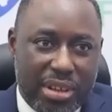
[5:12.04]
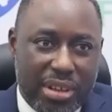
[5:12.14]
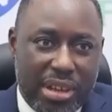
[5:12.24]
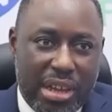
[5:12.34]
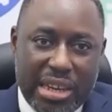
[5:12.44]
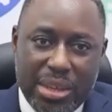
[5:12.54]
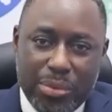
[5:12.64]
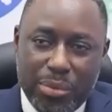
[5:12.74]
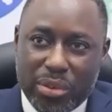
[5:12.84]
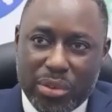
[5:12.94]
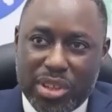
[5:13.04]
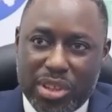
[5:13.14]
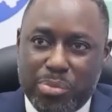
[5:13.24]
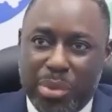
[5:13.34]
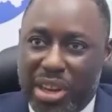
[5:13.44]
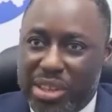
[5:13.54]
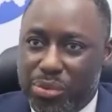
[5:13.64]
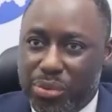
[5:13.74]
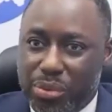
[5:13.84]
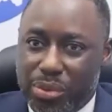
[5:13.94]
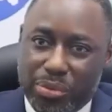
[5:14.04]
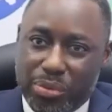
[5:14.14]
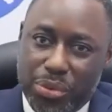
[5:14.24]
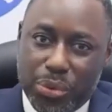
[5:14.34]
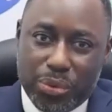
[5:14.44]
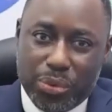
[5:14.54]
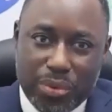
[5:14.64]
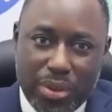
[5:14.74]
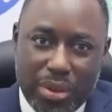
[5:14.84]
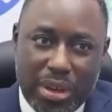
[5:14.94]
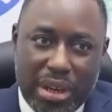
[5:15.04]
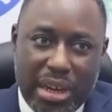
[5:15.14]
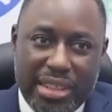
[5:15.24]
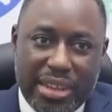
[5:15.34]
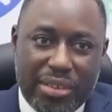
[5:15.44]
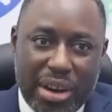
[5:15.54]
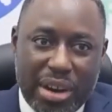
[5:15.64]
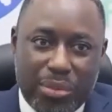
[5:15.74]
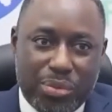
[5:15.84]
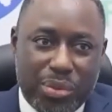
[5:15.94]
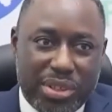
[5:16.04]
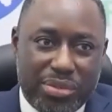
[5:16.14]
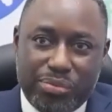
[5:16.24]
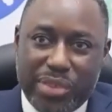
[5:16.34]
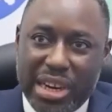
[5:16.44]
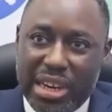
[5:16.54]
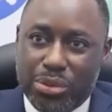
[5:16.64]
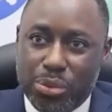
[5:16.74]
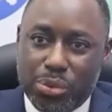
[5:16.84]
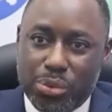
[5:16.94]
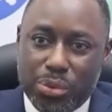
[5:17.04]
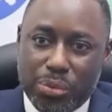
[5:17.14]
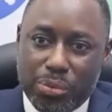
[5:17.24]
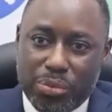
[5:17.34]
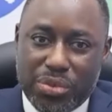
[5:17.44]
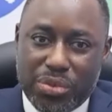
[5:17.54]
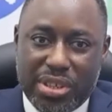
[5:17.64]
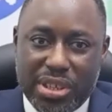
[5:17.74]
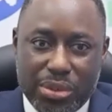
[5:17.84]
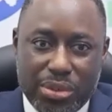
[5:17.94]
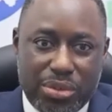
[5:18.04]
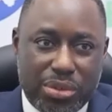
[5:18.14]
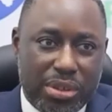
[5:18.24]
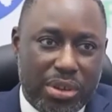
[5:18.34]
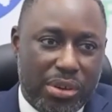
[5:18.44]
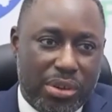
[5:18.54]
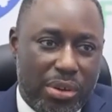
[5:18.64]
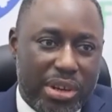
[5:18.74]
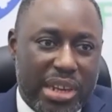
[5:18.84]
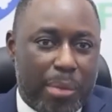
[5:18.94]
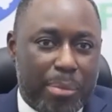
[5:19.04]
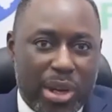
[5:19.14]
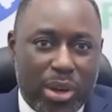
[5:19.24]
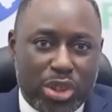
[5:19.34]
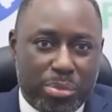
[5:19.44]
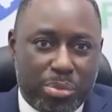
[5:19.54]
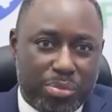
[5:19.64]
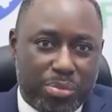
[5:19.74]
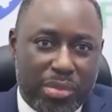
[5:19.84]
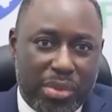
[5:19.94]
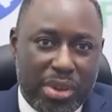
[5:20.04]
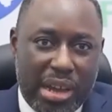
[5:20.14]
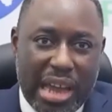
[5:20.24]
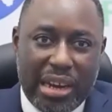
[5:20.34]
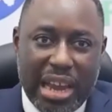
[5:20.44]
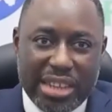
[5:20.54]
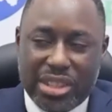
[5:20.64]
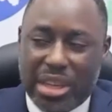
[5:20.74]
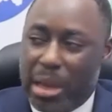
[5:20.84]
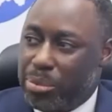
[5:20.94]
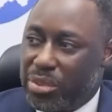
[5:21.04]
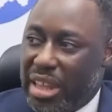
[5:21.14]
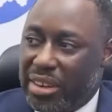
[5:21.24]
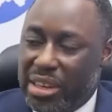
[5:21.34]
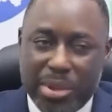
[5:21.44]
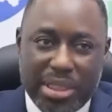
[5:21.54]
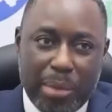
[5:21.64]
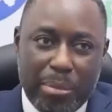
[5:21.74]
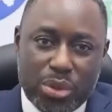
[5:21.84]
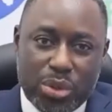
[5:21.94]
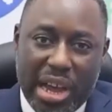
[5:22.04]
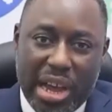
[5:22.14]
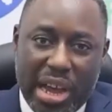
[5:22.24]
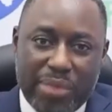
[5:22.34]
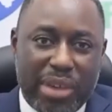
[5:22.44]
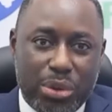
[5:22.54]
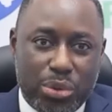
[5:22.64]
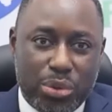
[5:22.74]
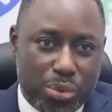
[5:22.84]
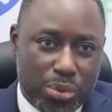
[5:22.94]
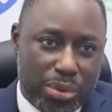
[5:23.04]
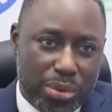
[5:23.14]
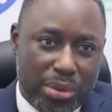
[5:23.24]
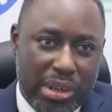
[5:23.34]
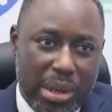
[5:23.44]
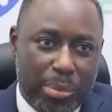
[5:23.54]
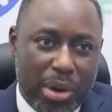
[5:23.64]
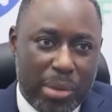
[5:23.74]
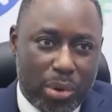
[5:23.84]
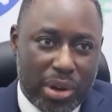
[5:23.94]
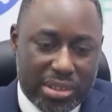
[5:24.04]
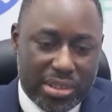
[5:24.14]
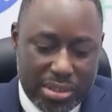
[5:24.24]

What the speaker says: And even out of this privileged few, they graduate with very little skills on entrepreneurship and large gaps that limit their ability to add value to labor employers.